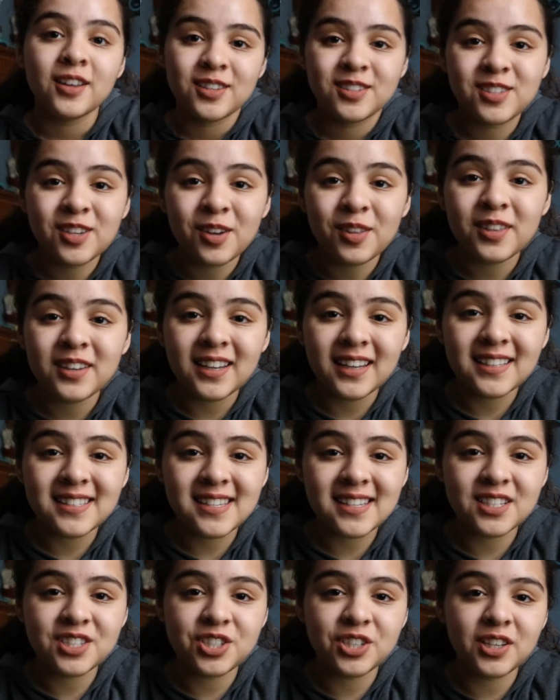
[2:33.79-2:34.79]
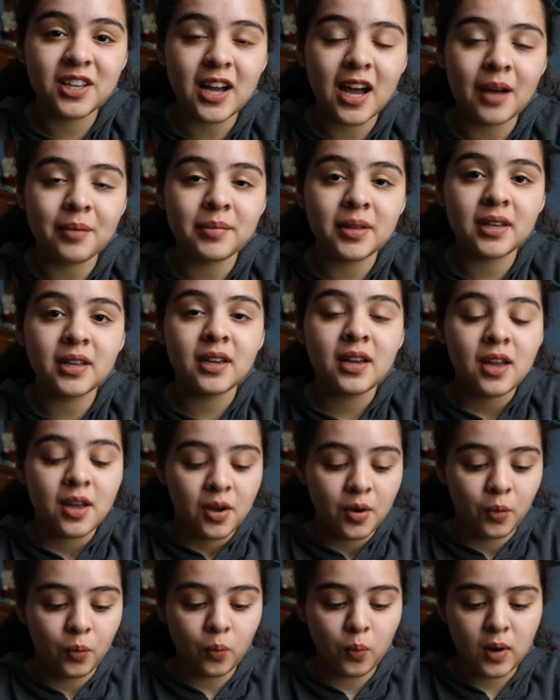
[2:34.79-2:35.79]
So the next thing she got me
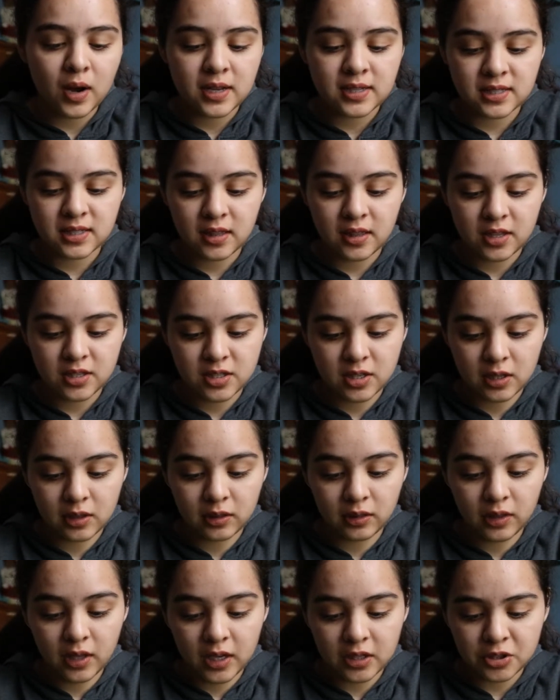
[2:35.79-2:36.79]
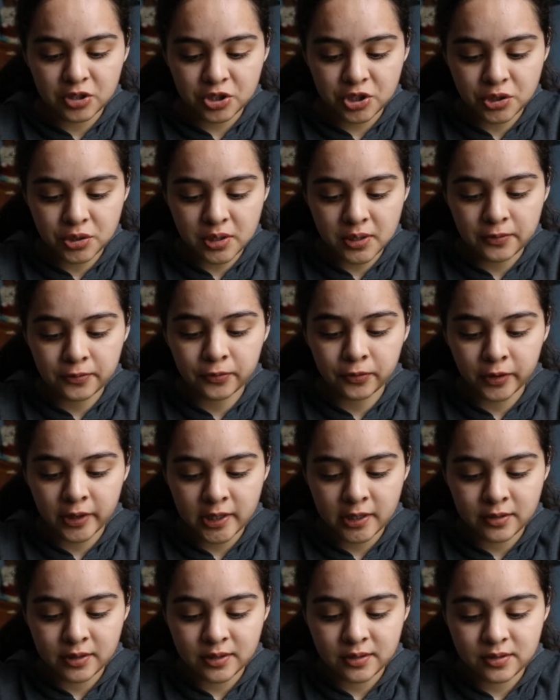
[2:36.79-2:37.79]
was this luxury
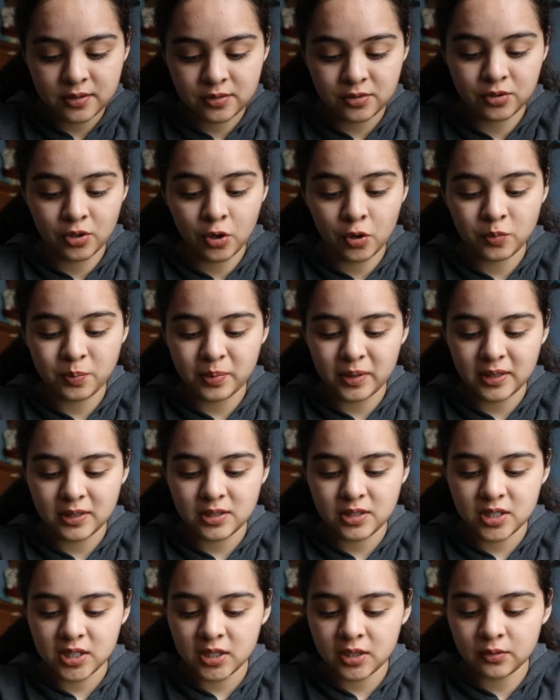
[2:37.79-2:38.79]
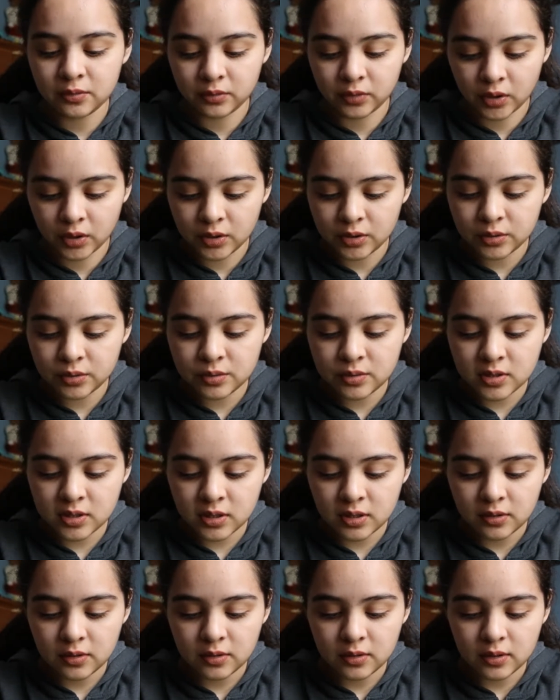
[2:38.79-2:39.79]
fragrance soap in tea rose,
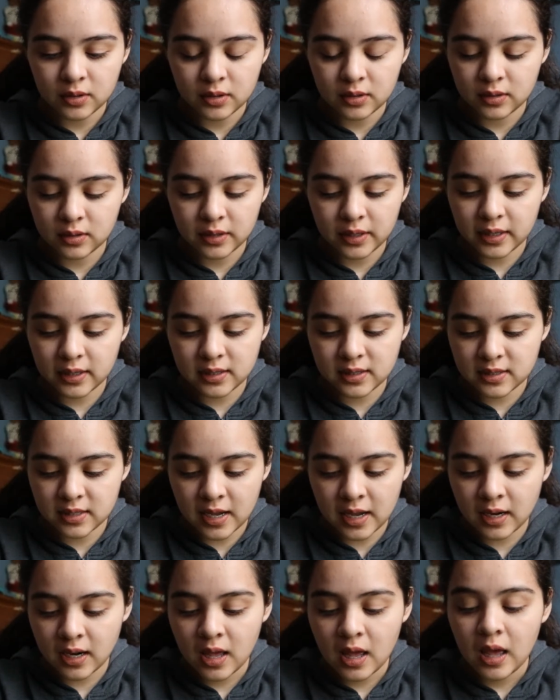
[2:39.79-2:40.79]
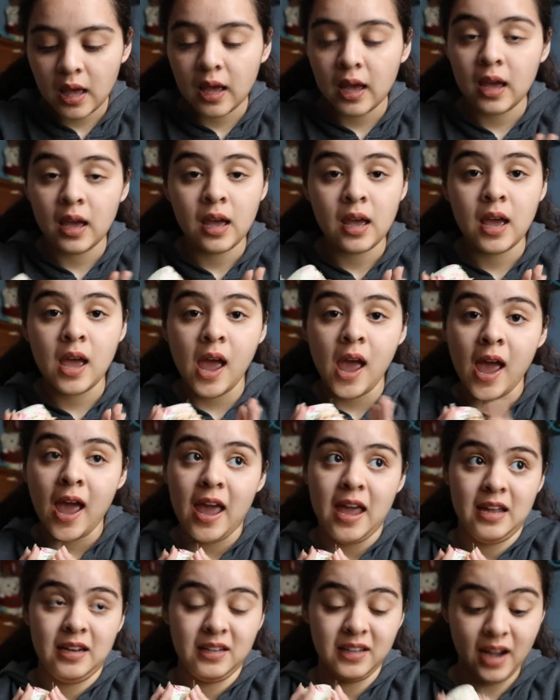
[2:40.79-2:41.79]
like scent.
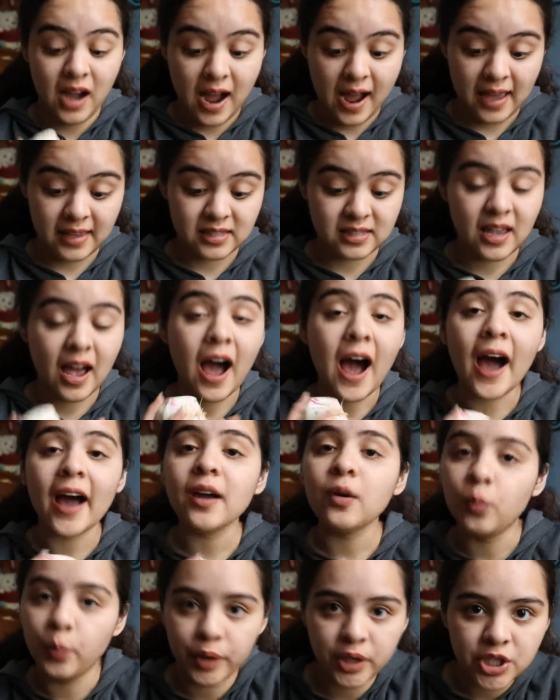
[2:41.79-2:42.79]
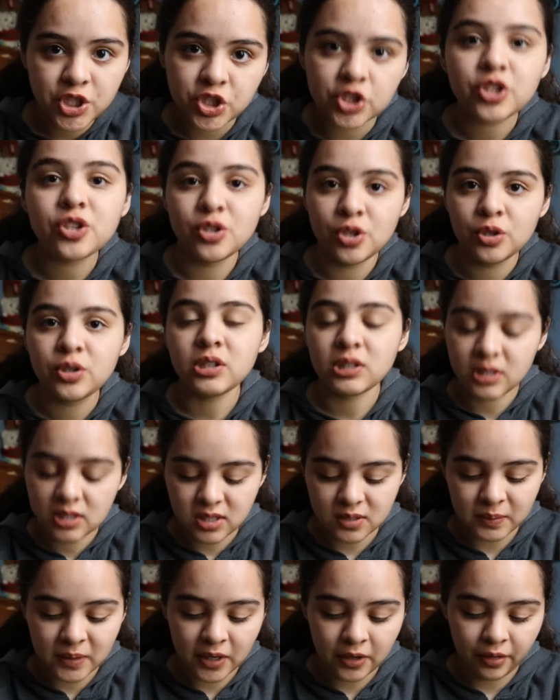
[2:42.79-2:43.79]
And guys, I wish you could
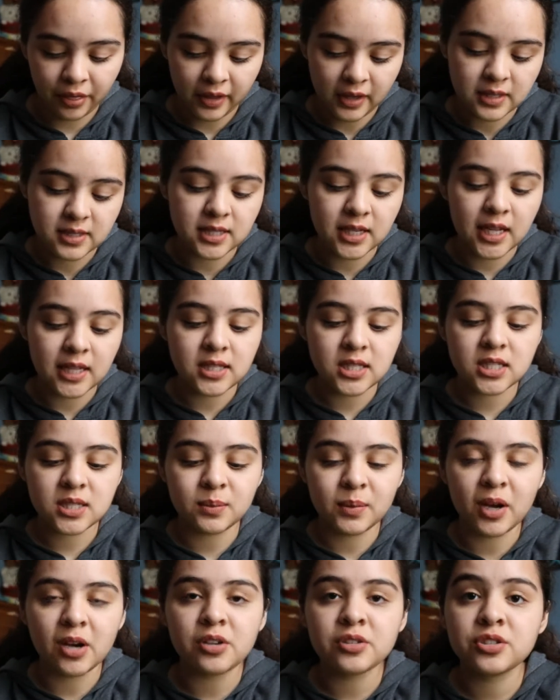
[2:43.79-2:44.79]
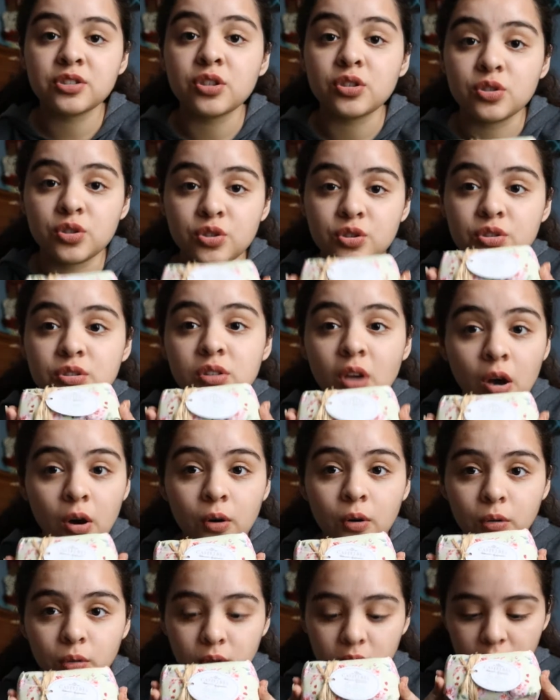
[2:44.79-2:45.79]
smell this. It smells
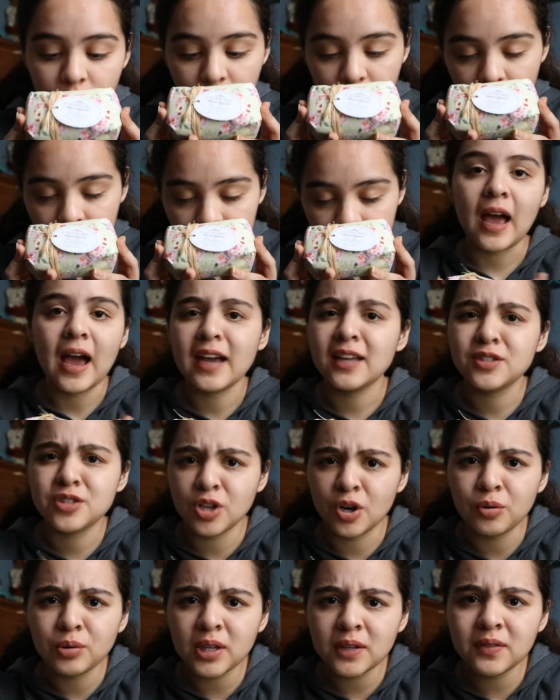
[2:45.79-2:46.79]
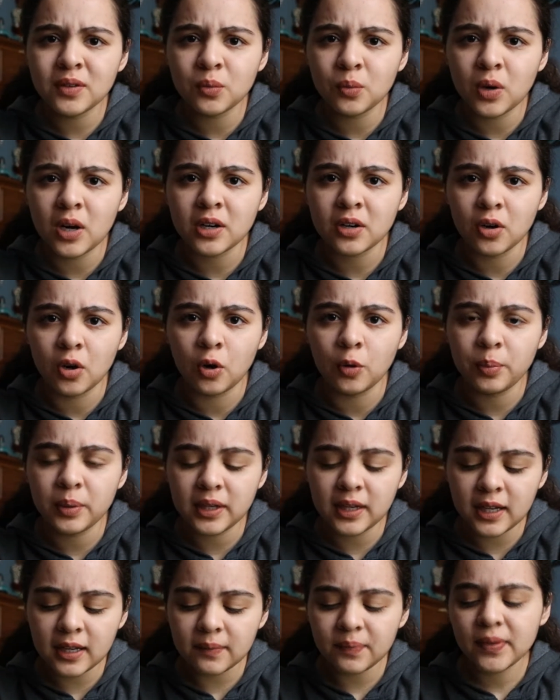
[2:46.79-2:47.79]
so good. I don't even want to
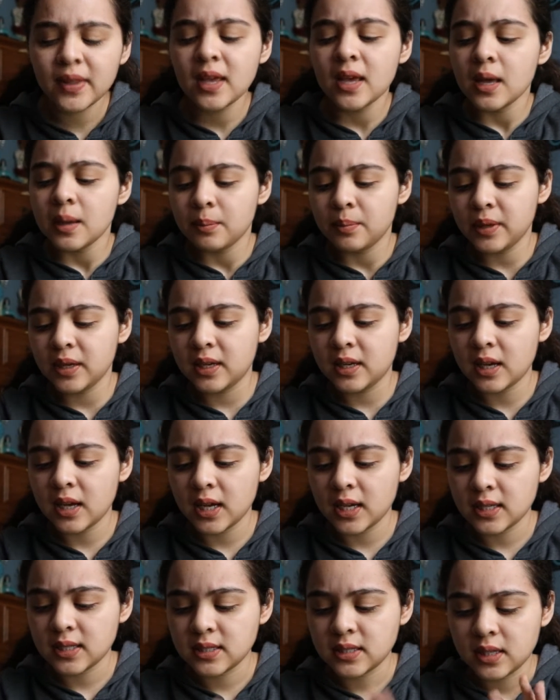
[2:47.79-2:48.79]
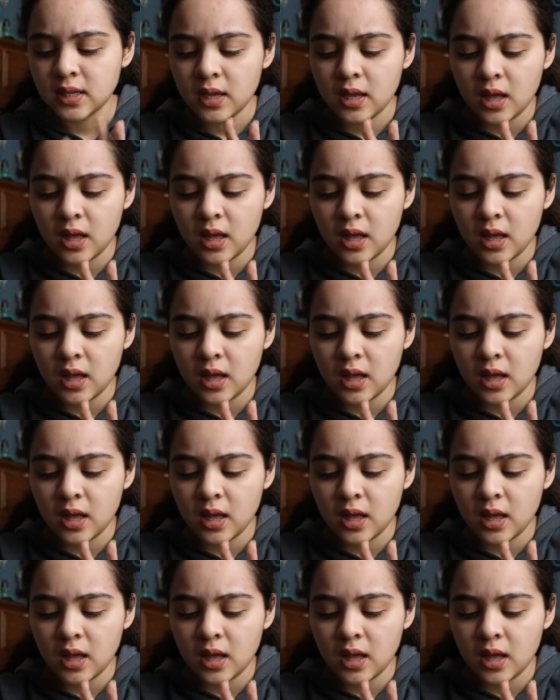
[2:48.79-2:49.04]
open it because